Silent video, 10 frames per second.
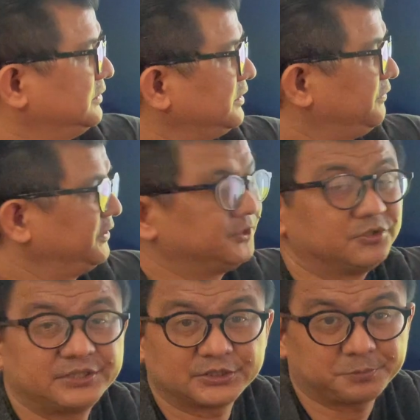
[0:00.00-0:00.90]
Even though
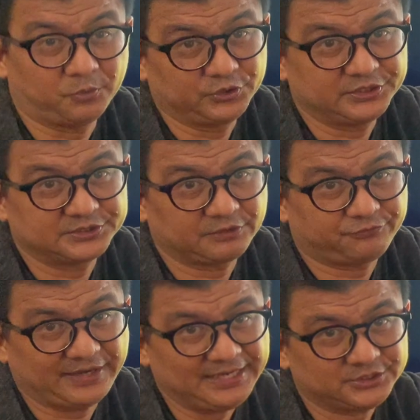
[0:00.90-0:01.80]
the exponent is a
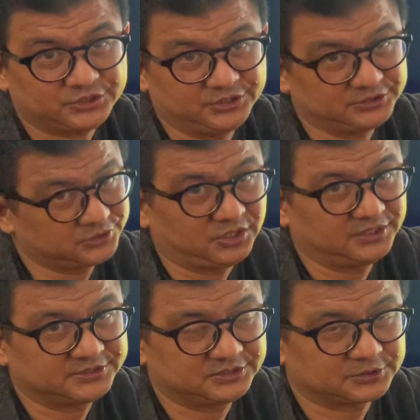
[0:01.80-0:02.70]
fraction, as
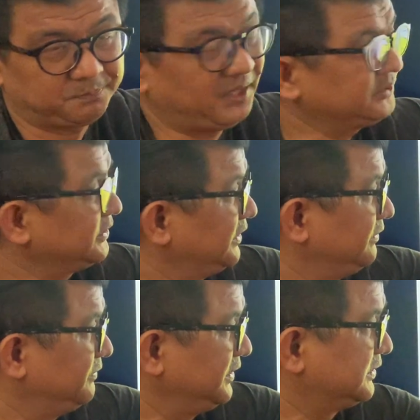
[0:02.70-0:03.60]
long as it's
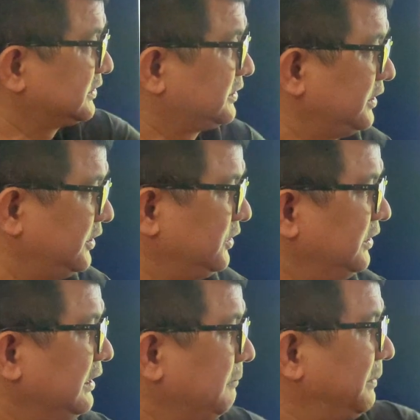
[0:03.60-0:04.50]
positive, it's 0.
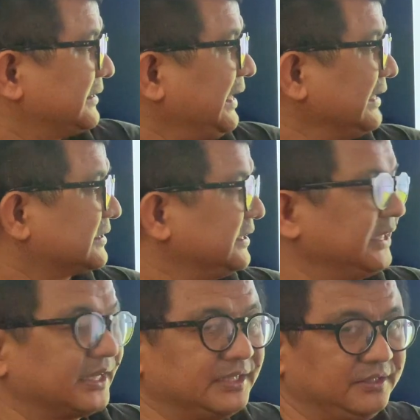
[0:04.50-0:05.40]
But that's a
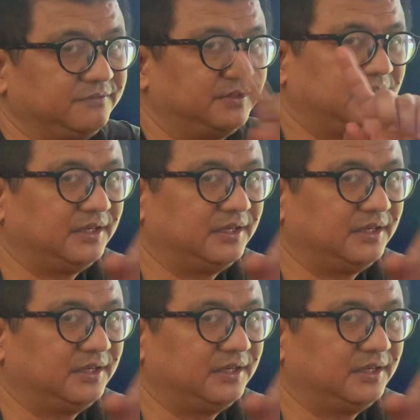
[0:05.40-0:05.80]
negative.